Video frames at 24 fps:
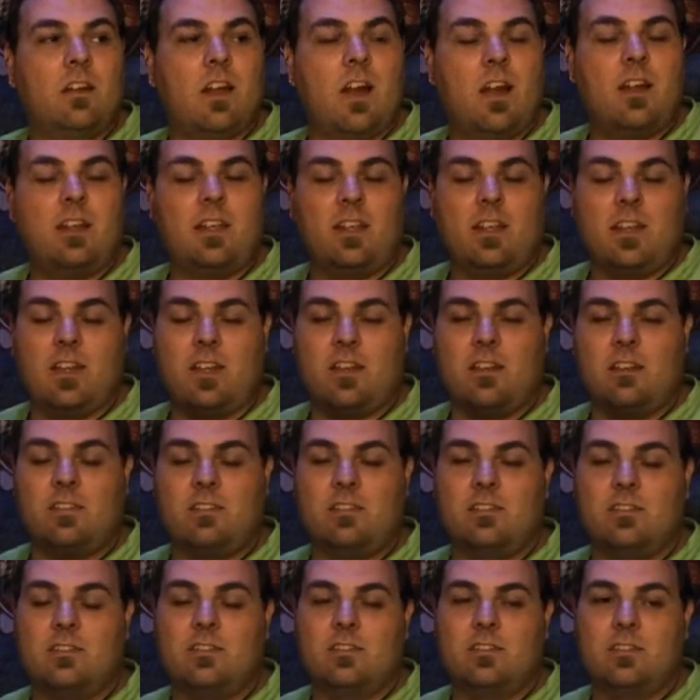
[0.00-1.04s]
Nadia
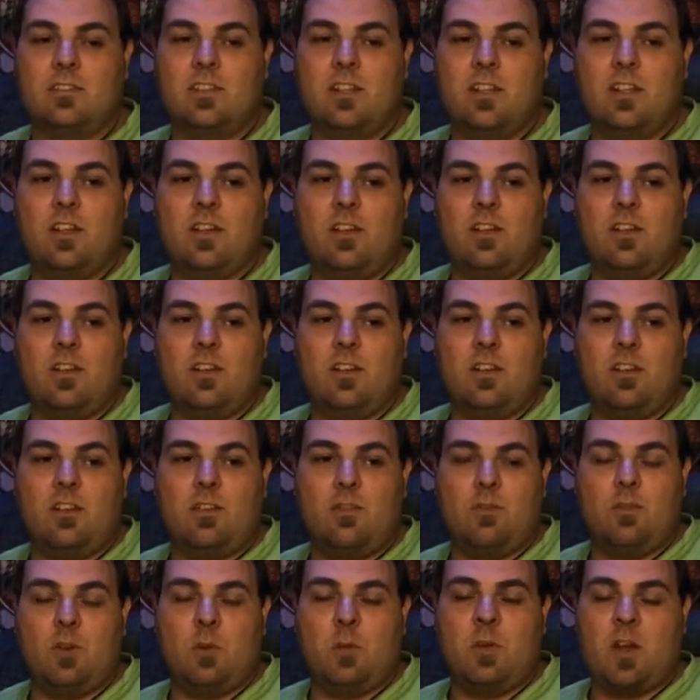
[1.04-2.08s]

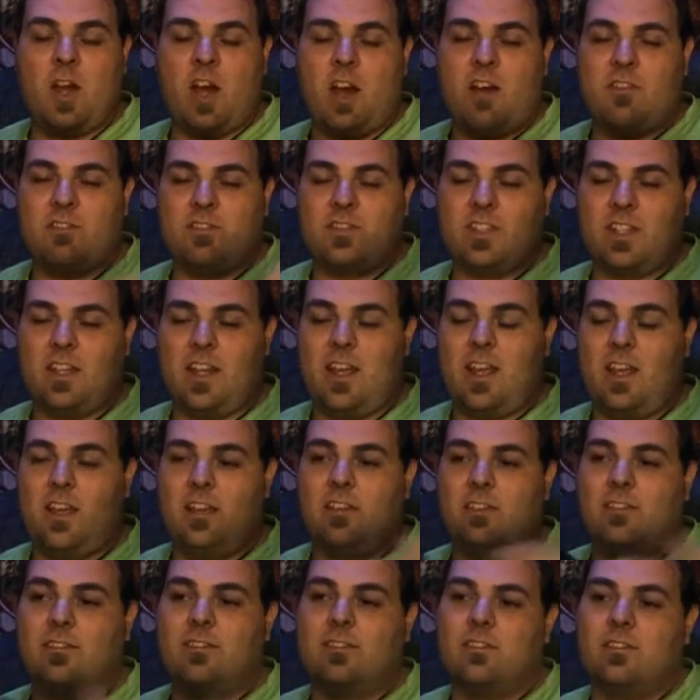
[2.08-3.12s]
Romanoff
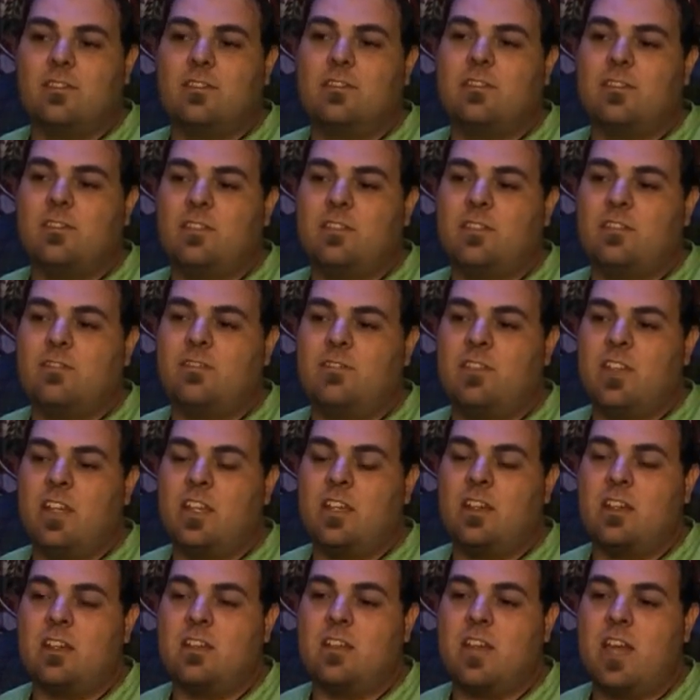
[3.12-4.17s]
today
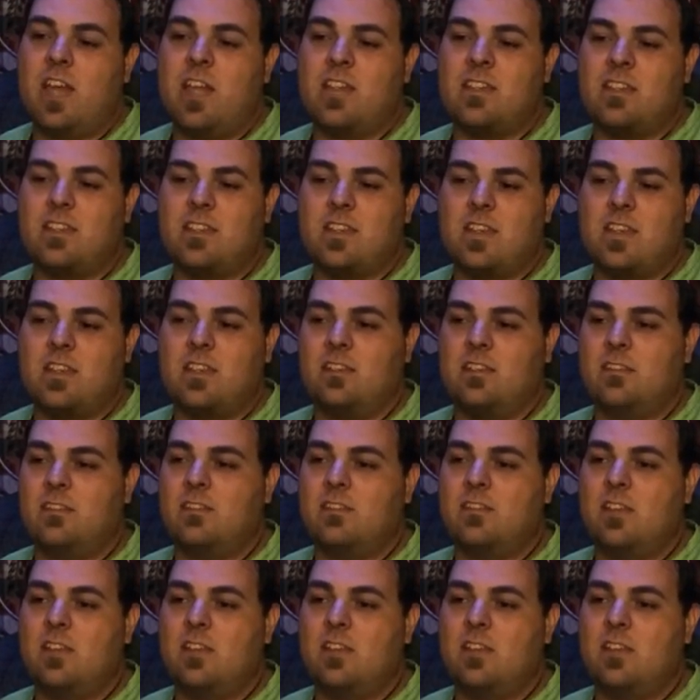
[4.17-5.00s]
via Etsy.